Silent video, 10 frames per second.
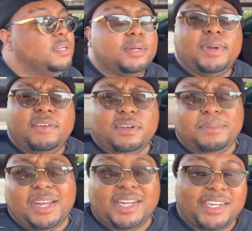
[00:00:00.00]
I'm having a
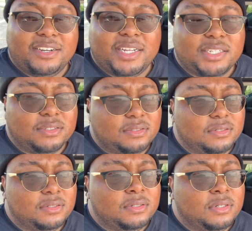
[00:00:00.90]
bad hair day.
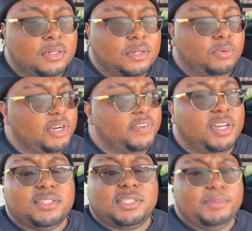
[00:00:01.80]
Whenever
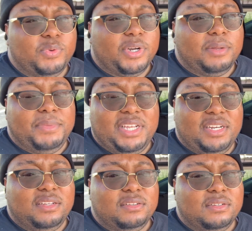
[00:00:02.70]
y'all see me wearing a
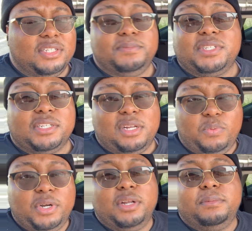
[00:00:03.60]
beanie, it's because I'm
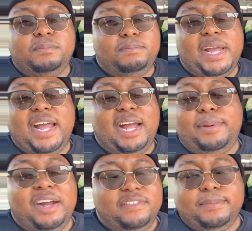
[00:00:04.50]
wearing a bad, I'm
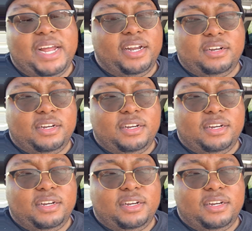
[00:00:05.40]
having a bad hair